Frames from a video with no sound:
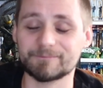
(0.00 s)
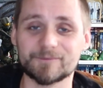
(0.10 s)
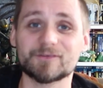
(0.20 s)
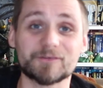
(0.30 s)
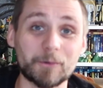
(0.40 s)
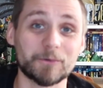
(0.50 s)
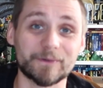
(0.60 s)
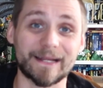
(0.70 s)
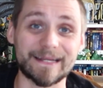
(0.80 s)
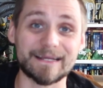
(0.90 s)
so
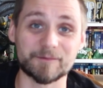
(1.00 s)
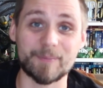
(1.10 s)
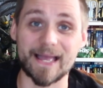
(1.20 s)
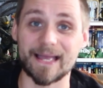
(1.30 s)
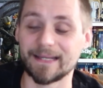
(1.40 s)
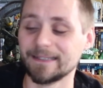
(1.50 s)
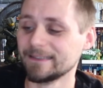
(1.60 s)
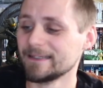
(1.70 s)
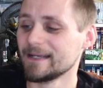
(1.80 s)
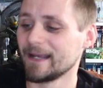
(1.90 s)
good at it as a pair.
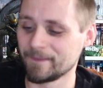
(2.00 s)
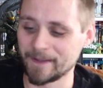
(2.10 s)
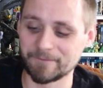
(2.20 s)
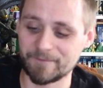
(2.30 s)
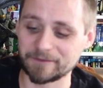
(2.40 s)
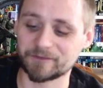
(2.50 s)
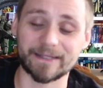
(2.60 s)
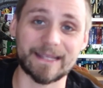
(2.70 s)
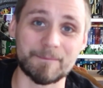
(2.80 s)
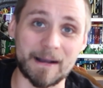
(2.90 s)
And then
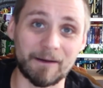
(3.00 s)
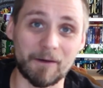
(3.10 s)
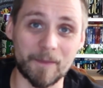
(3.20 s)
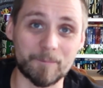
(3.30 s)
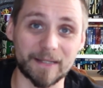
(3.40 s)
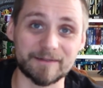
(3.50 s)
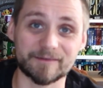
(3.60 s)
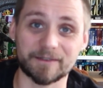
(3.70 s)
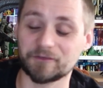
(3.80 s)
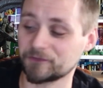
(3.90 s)
eventually it came out on the
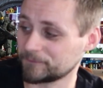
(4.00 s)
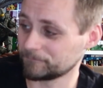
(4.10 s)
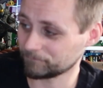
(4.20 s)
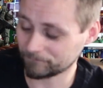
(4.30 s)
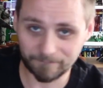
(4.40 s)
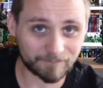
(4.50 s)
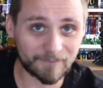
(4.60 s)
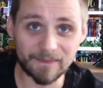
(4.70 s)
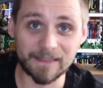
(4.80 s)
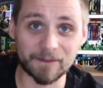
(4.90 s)
PlayStation,
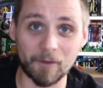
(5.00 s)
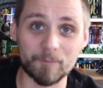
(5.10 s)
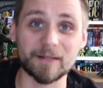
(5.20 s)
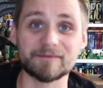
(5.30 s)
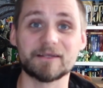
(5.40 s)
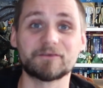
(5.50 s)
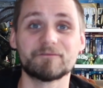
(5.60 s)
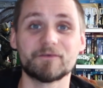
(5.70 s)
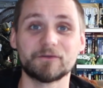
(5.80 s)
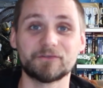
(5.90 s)
and I got the
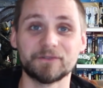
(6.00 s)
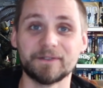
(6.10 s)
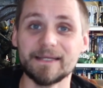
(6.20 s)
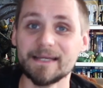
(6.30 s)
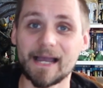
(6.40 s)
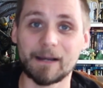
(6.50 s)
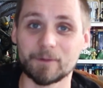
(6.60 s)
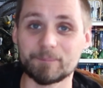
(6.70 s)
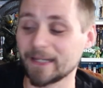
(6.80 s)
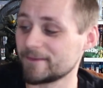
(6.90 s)
PlayStation version, and
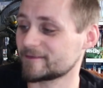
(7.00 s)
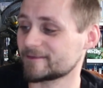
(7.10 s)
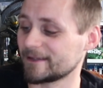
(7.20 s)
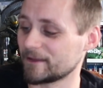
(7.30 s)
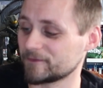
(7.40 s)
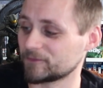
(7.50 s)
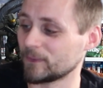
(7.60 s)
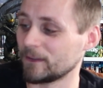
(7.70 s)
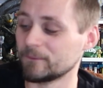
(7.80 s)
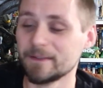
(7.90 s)
we played this to death as
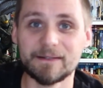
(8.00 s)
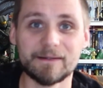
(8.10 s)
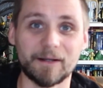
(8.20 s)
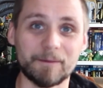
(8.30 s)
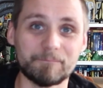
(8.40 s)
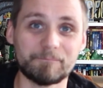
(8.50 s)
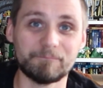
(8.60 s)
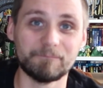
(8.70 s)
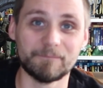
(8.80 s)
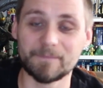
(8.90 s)
well. It
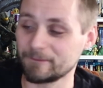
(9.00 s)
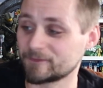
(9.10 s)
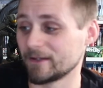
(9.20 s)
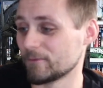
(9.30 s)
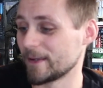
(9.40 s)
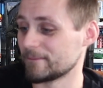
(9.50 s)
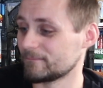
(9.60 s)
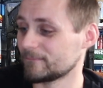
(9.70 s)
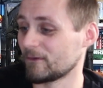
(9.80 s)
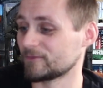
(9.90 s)
was a little bit,
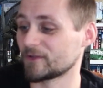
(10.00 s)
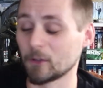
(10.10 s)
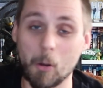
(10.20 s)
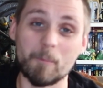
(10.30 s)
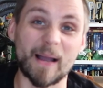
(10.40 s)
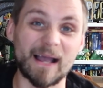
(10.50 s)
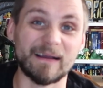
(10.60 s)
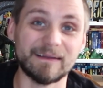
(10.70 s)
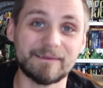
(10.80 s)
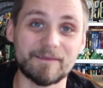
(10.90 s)
obviously a lot
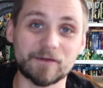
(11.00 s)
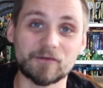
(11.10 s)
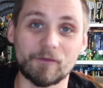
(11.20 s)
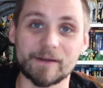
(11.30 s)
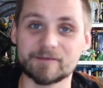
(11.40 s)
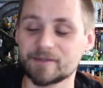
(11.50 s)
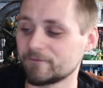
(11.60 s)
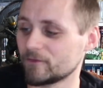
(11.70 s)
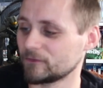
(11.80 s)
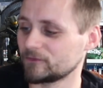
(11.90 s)
better than the Atari
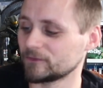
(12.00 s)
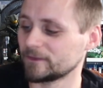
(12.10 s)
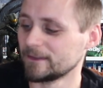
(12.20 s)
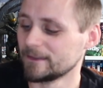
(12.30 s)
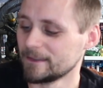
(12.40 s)
ST version.